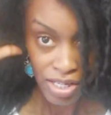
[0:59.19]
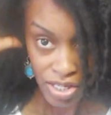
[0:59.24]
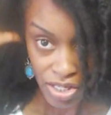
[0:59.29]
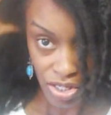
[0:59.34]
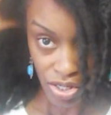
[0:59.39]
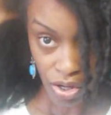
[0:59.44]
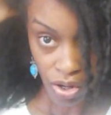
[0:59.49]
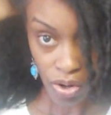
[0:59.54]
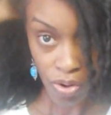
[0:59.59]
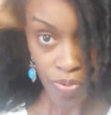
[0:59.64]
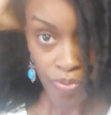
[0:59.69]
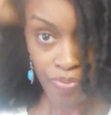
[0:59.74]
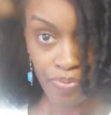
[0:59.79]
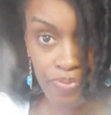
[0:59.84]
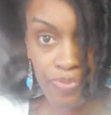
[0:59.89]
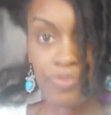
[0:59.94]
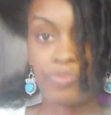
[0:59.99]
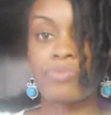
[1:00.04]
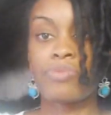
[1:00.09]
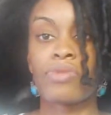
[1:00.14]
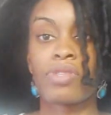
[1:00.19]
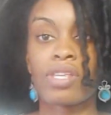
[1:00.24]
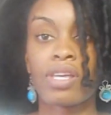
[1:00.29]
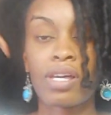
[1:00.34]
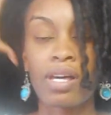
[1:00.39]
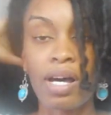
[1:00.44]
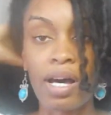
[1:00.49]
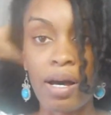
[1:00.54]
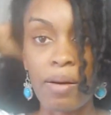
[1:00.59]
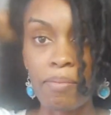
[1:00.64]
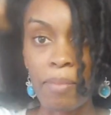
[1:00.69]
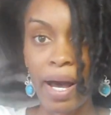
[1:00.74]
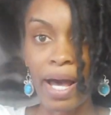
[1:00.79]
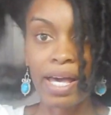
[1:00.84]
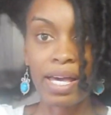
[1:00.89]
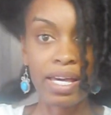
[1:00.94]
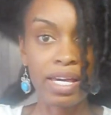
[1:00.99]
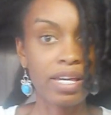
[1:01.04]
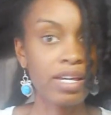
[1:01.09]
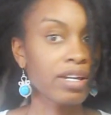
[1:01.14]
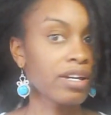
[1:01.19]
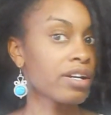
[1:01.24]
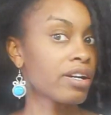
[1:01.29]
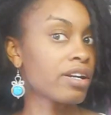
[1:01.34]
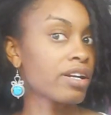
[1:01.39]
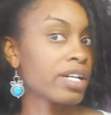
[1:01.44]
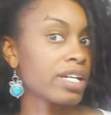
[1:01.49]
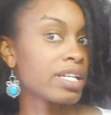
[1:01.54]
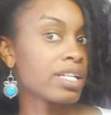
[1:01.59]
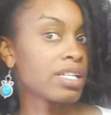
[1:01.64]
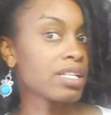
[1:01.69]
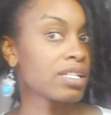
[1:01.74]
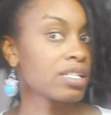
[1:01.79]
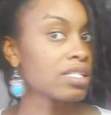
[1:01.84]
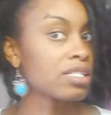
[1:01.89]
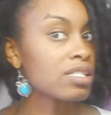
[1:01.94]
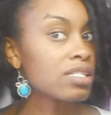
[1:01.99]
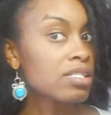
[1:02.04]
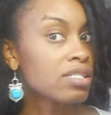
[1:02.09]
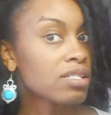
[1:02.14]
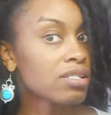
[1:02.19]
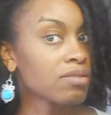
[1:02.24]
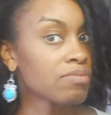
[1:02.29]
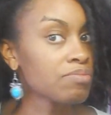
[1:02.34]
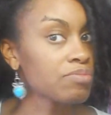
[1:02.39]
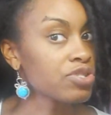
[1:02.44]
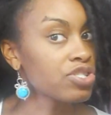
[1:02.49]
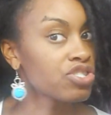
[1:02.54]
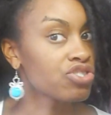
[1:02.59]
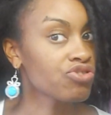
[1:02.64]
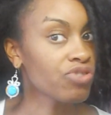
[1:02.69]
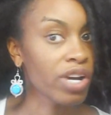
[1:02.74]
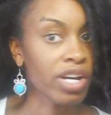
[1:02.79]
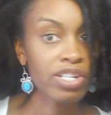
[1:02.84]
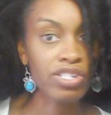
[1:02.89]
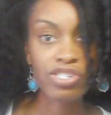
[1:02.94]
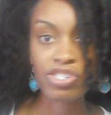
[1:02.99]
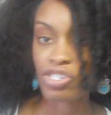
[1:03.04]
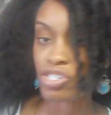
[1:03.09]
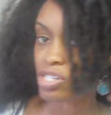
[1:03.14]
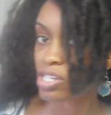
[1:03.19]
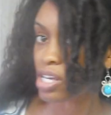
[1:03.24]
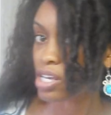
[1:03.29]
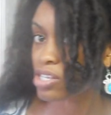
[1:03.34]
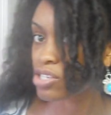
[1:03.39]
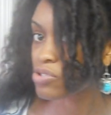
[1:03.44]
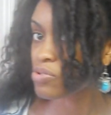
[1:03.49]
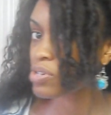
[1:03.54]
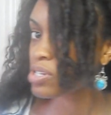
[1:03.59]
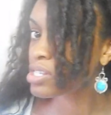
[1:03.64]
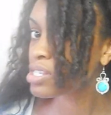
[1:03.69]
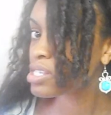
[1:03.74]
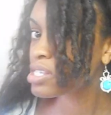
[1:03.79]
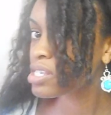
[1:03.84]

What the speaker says: So my hair is stretched, as you can